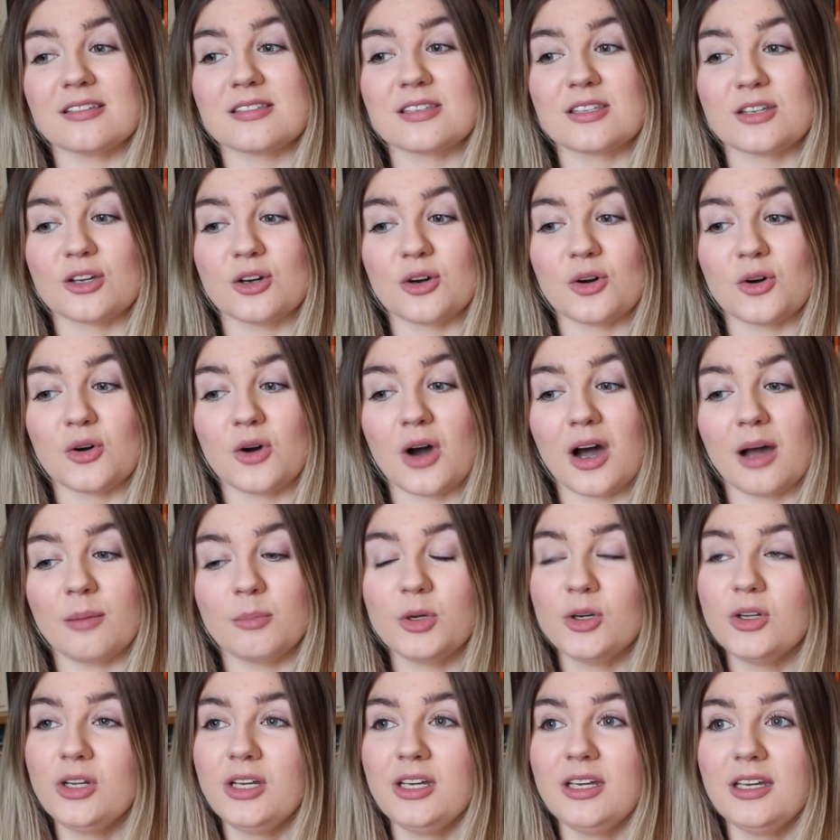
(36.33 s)
So I'm
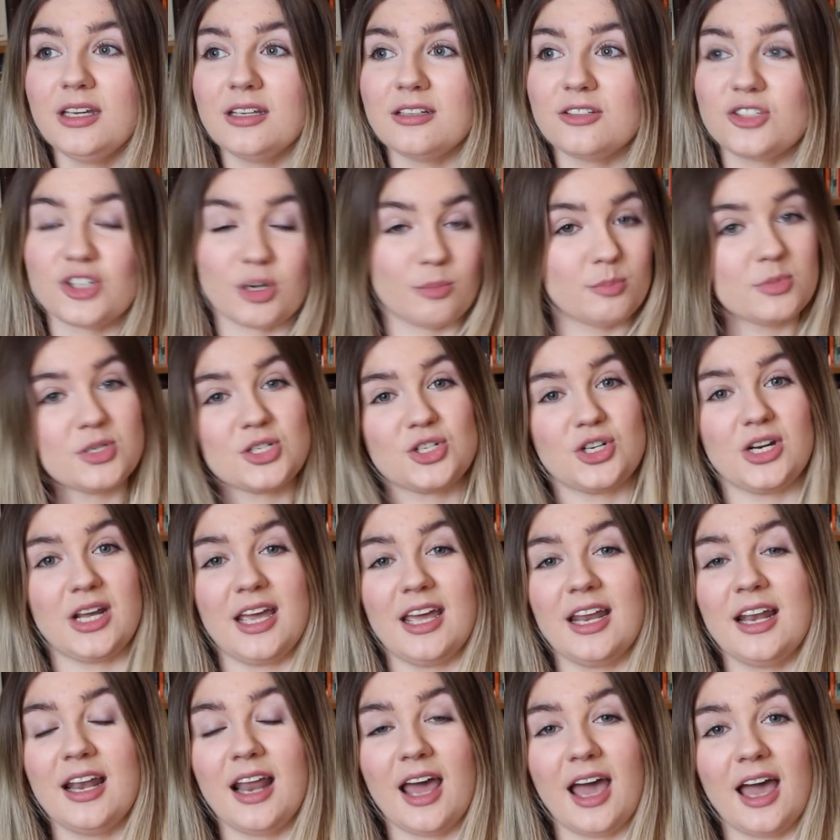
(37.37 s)
gonna jump straight
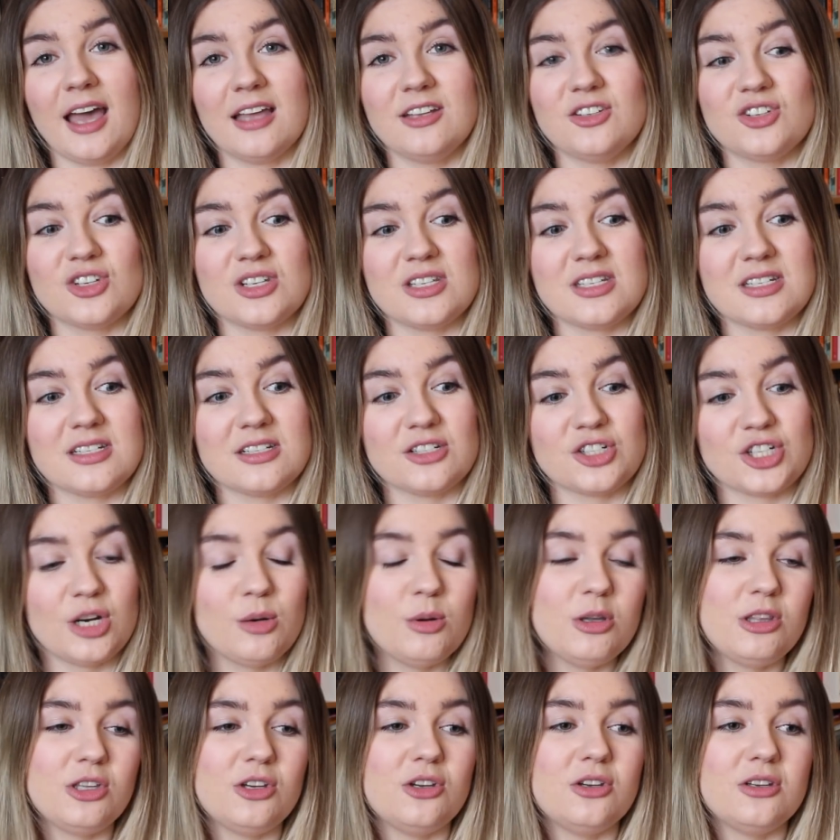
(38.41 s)
in and just share
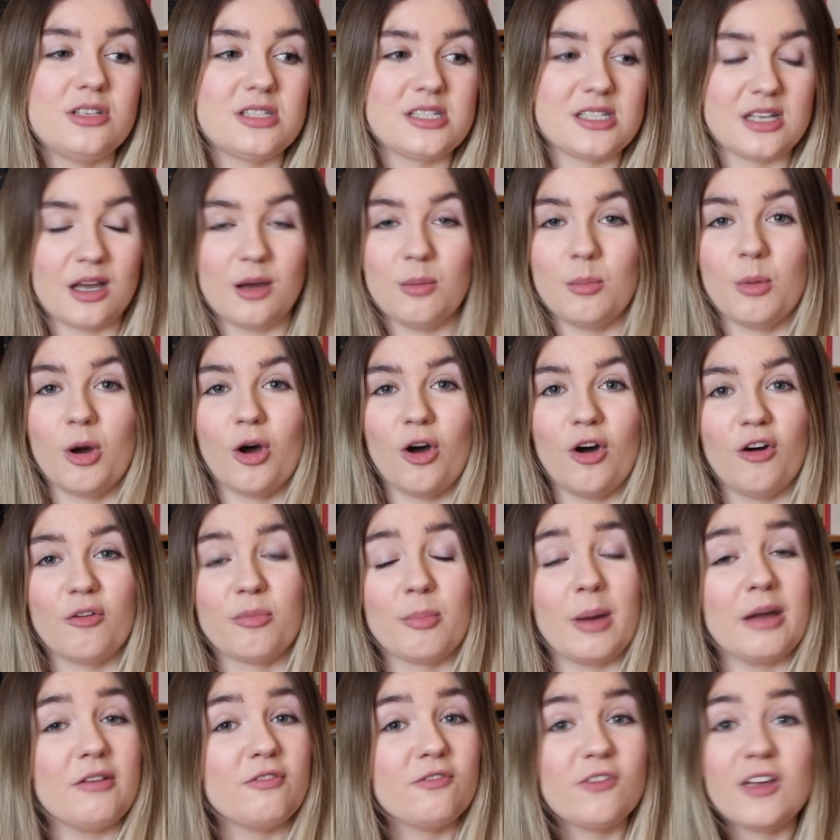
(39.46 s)
with you some of
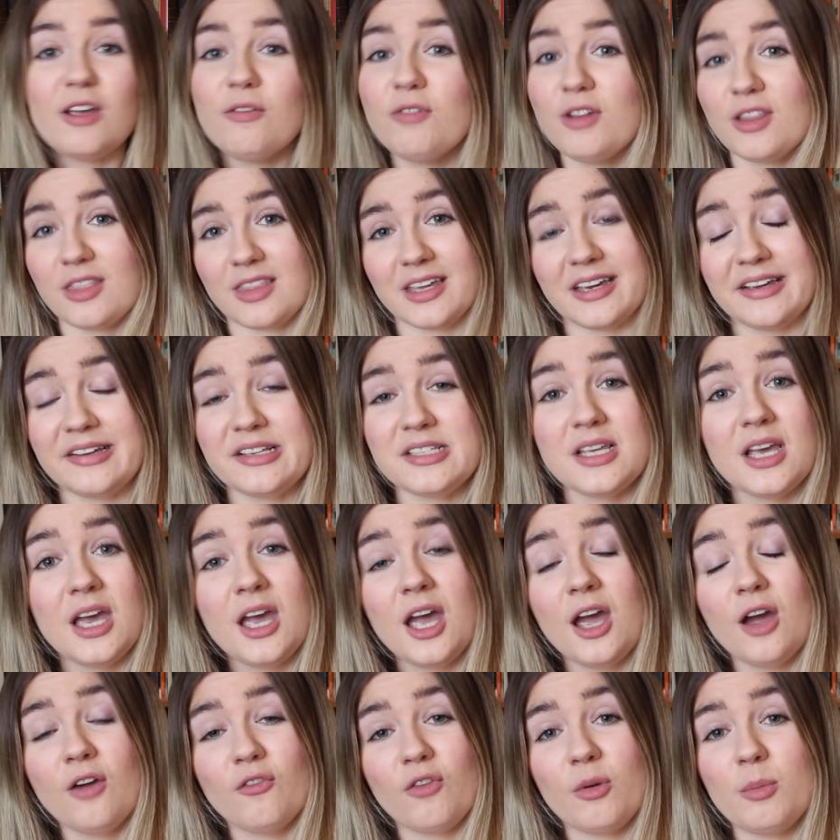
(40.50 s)
my favourite things
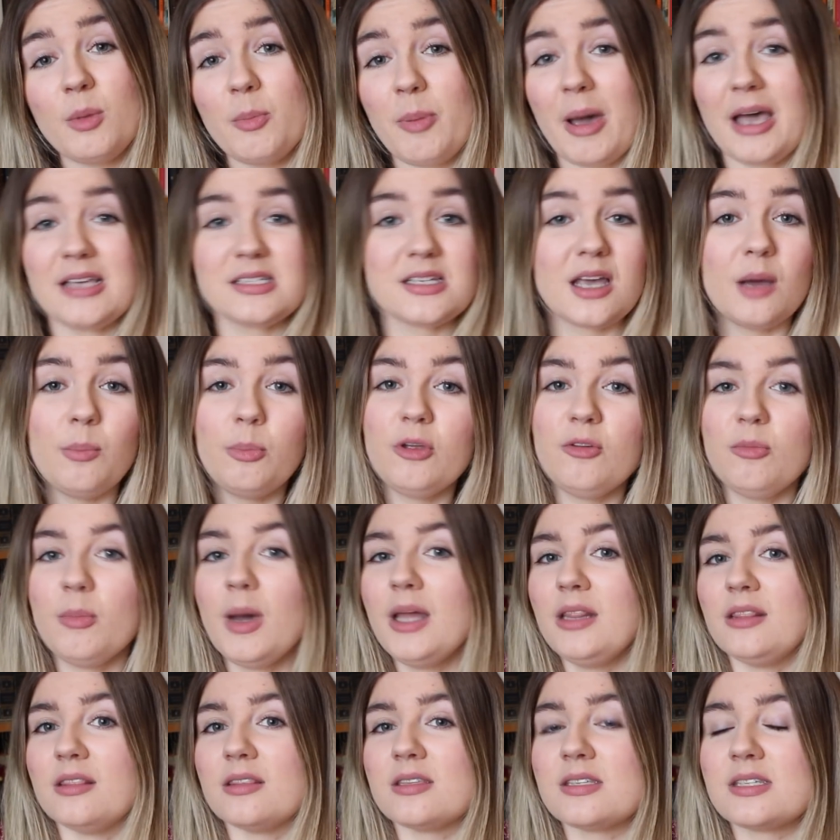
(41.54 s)
from the past couple of
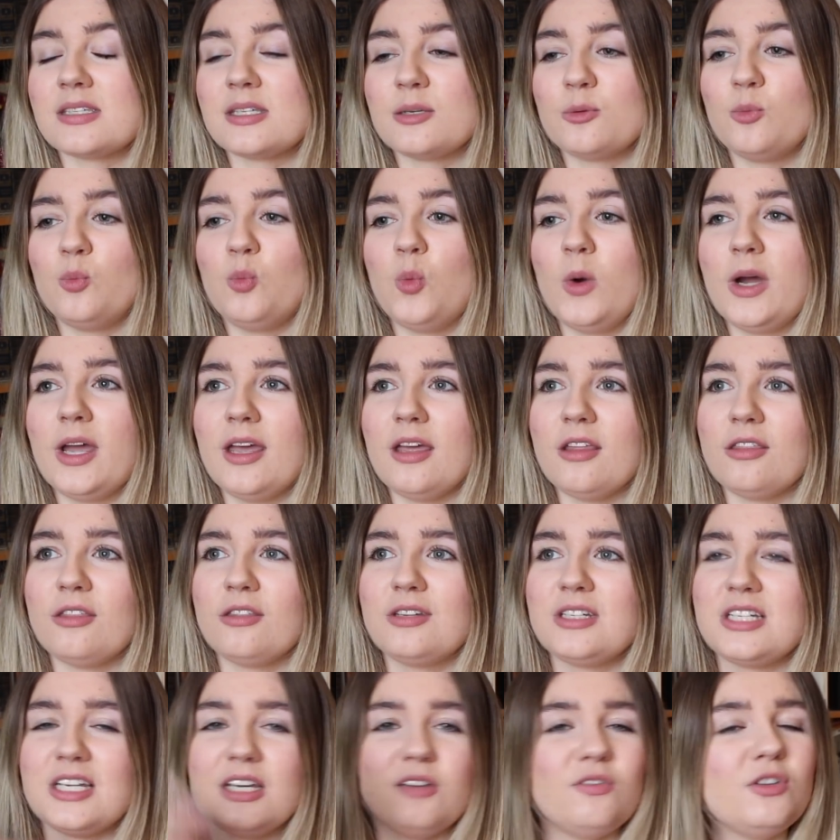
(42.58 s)
months,
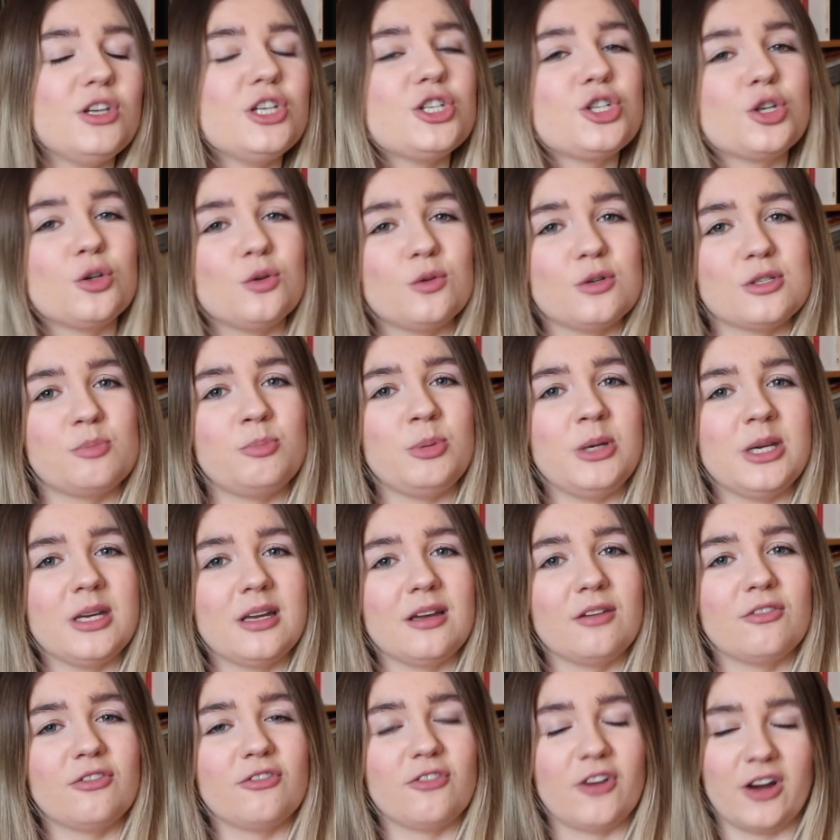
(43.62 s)
with TV shows
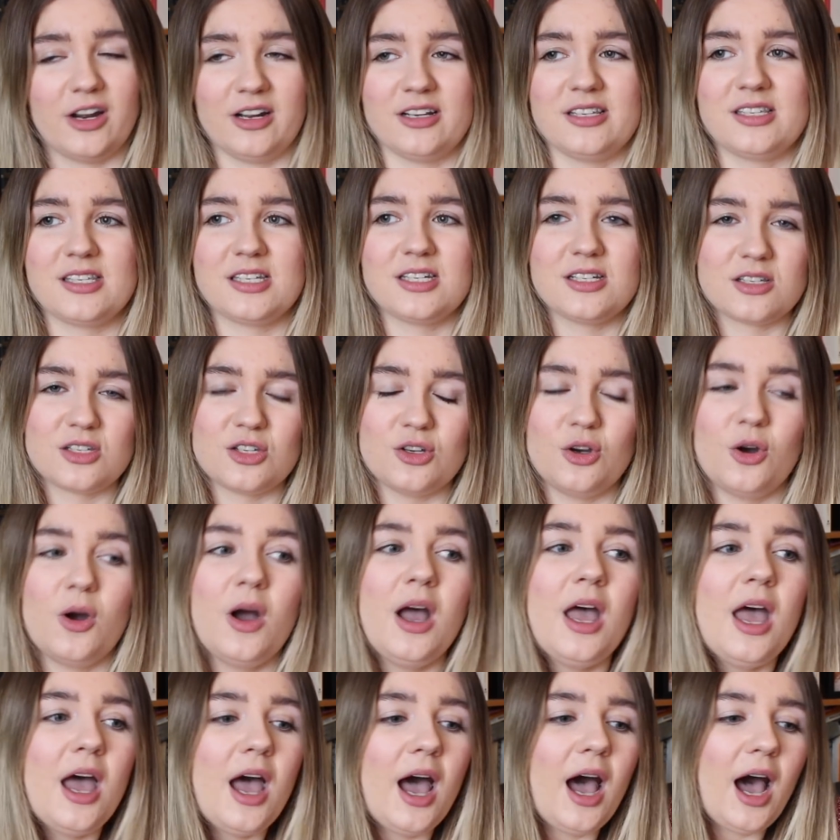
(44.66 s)
being first. So
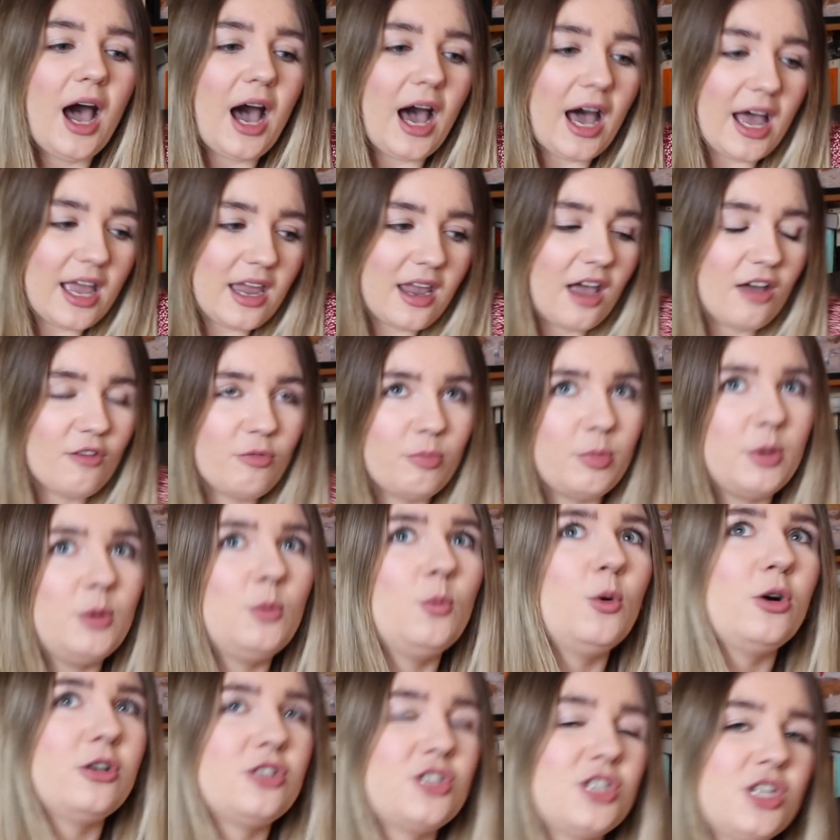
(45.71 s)
I have
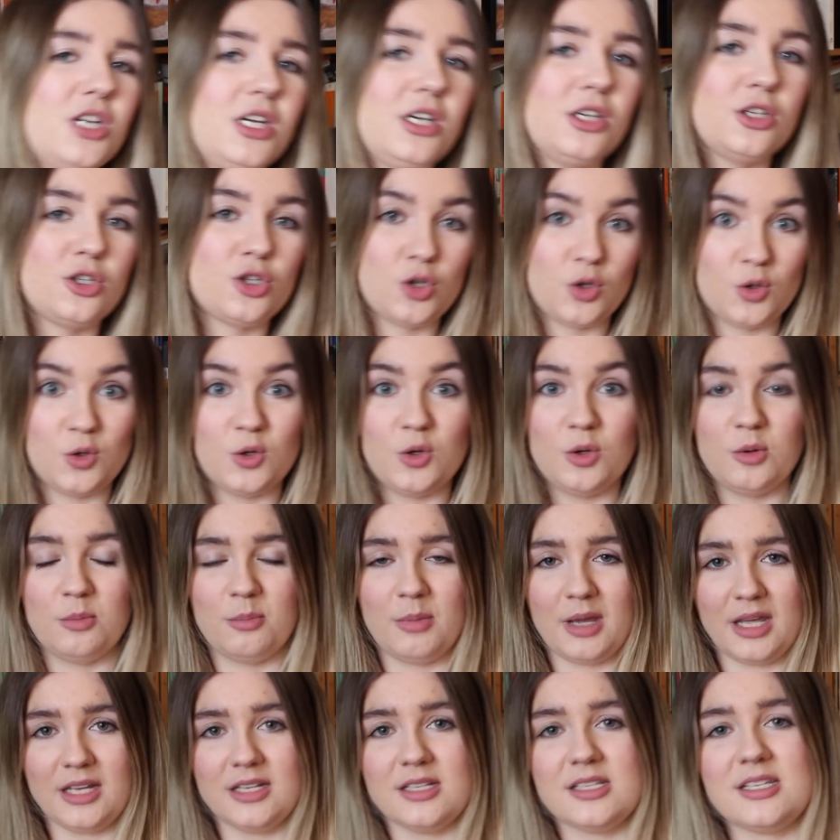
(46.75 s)
been watching two
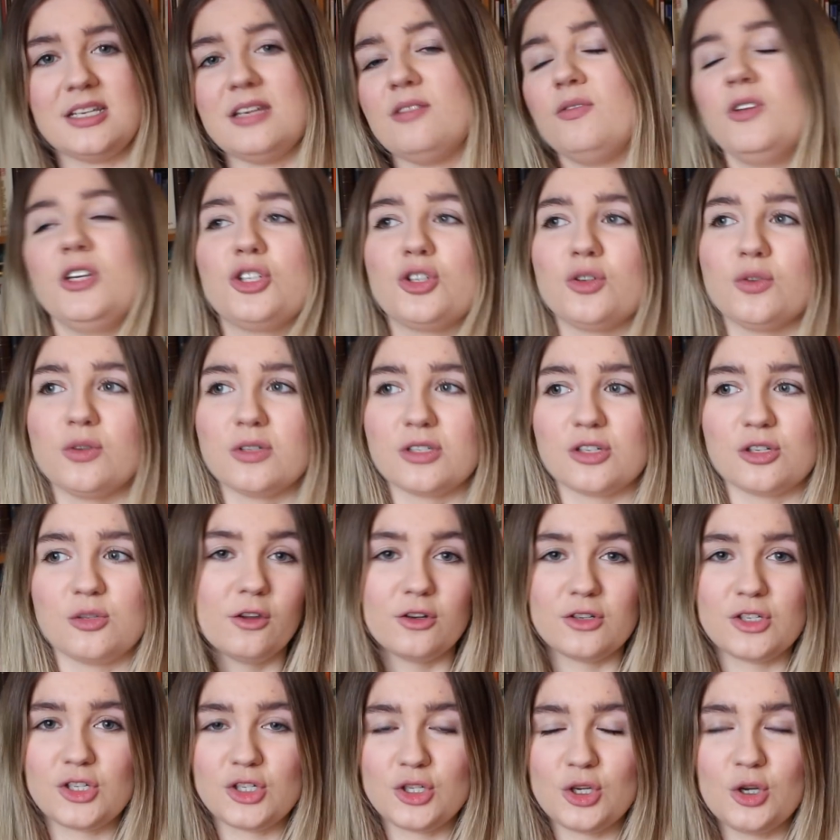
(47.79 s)
main TV shows.
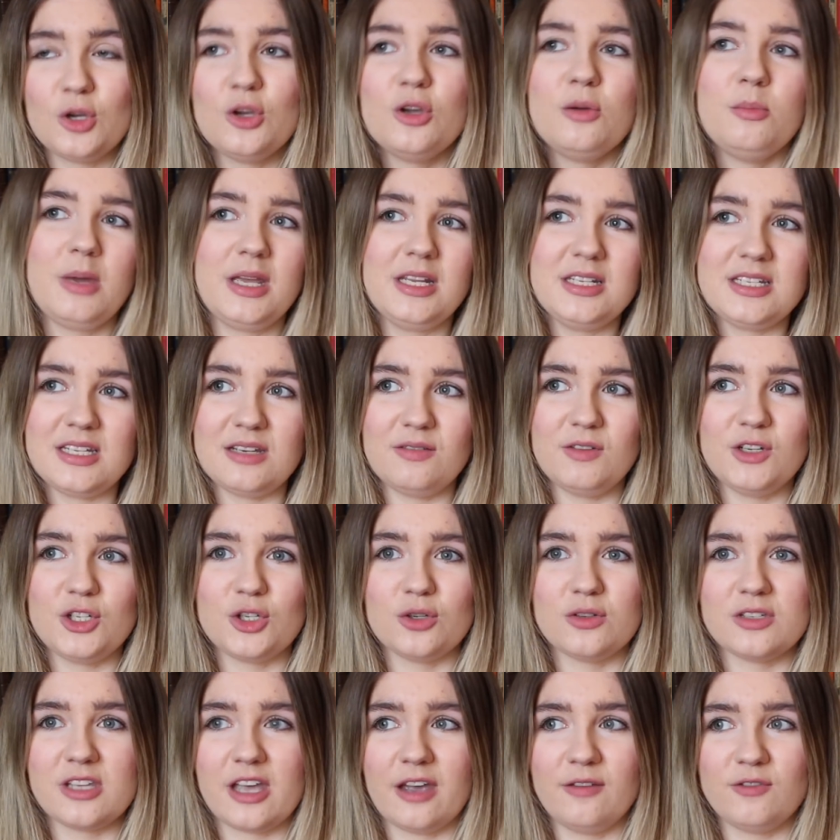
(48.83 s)
There's two main TV
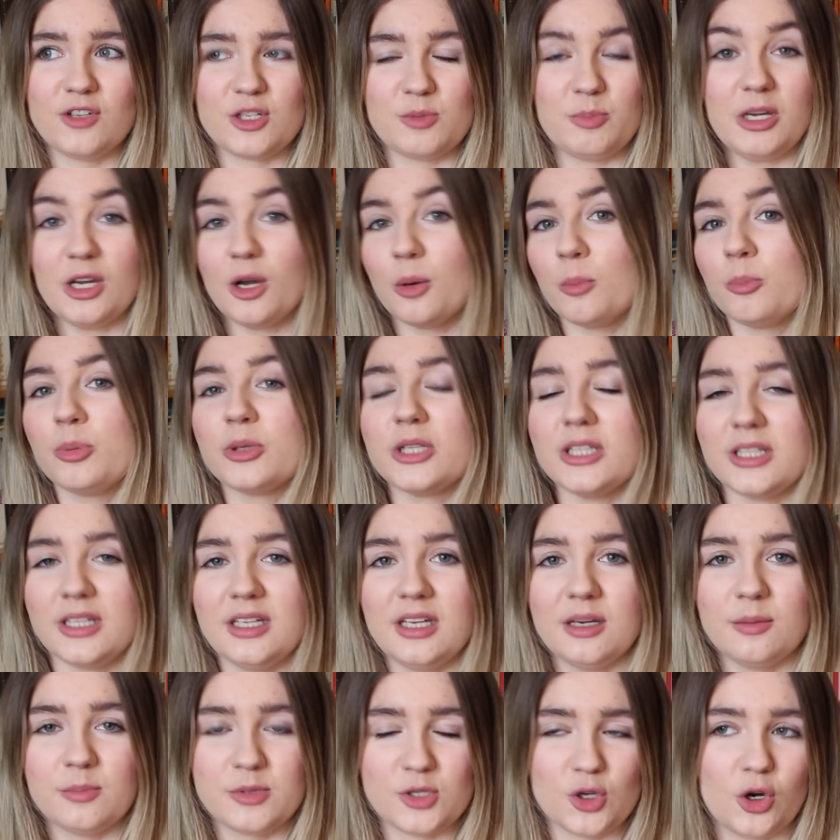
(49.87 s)
shows I've just been
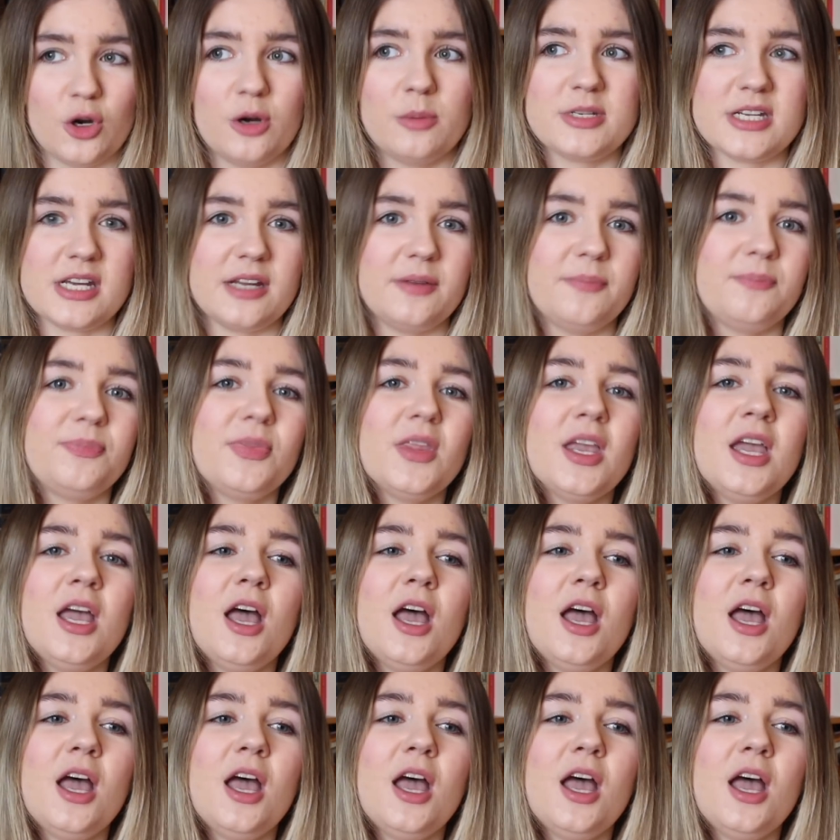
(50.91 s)
completely absorbed in.